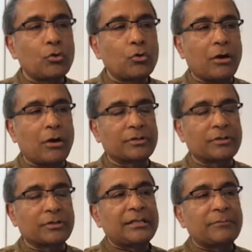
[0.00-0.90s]
down
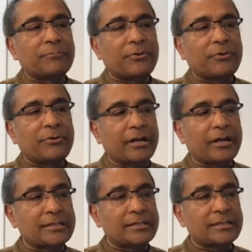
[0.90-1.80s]
the
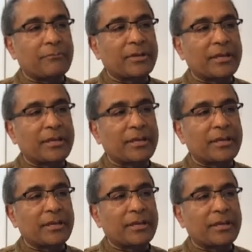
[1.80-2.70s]
progress from
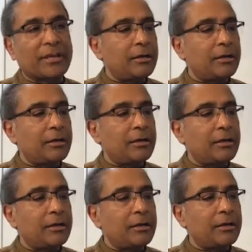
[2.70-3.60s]
here to
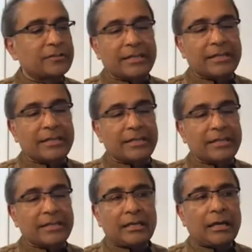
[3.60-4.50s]
this stage.
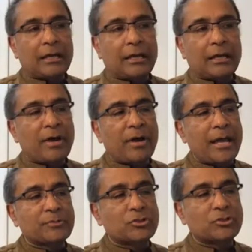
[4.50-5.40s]
And
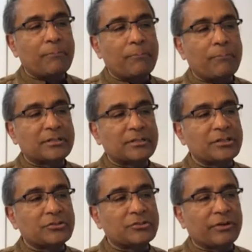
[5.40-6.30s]
perhaps stop it
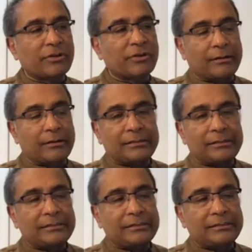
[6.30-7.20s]
right over here
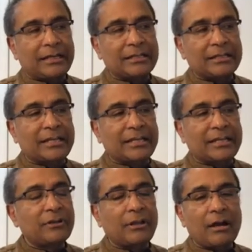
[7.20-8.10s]
and give
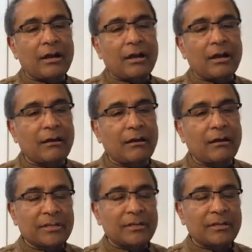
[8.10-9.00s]
the lungs
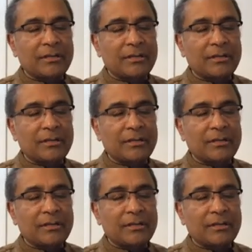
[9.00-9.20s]
time in